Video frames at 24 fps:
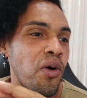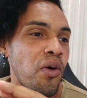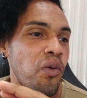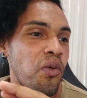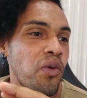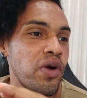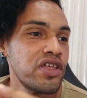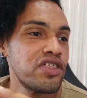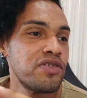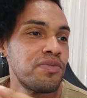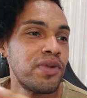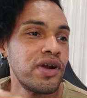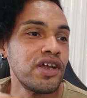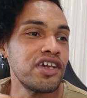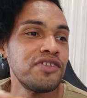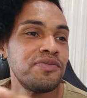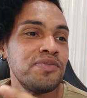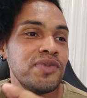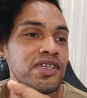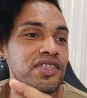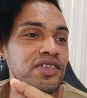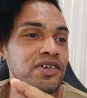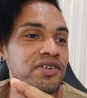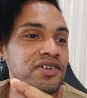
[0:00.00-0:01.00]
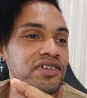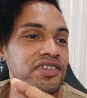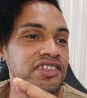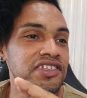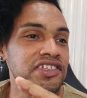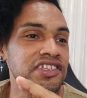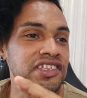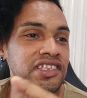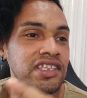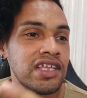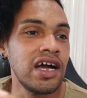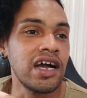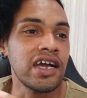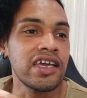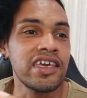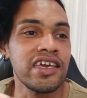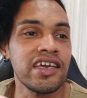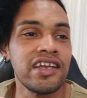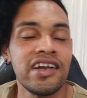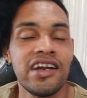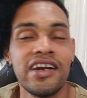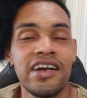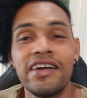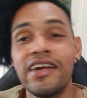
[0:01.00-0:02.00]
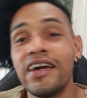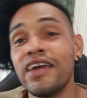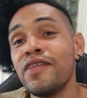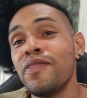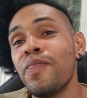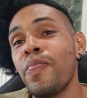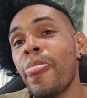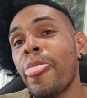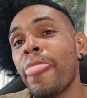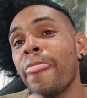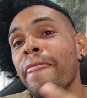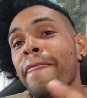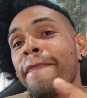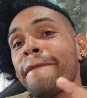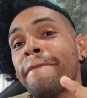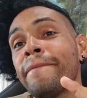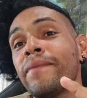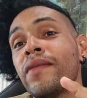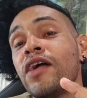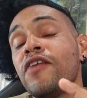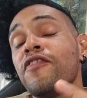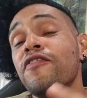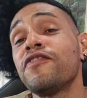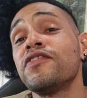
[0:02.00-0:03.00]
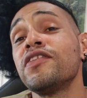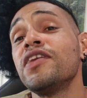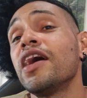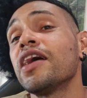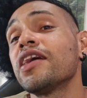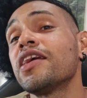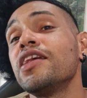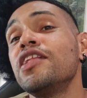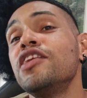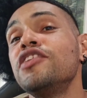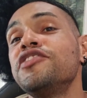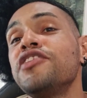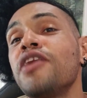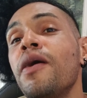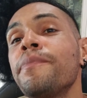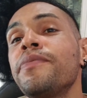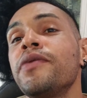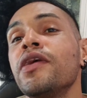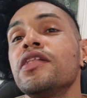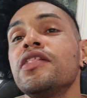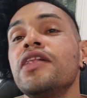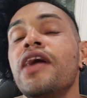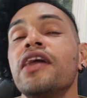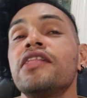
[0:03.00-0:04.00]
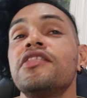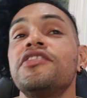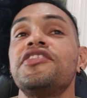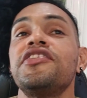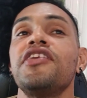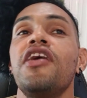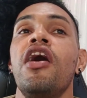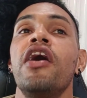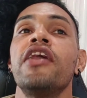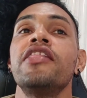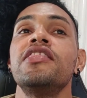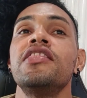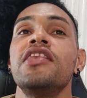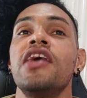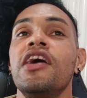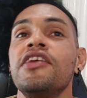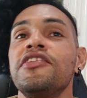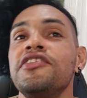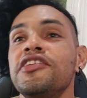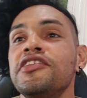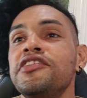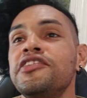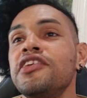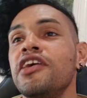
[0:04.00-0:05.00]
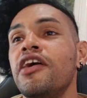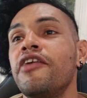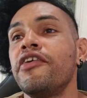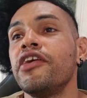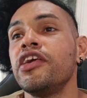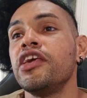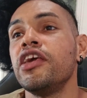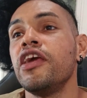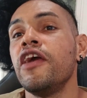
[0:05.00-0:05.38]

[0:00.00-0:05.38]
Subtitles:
which brings me to snacking. All right, snacking is something that's unnecessary.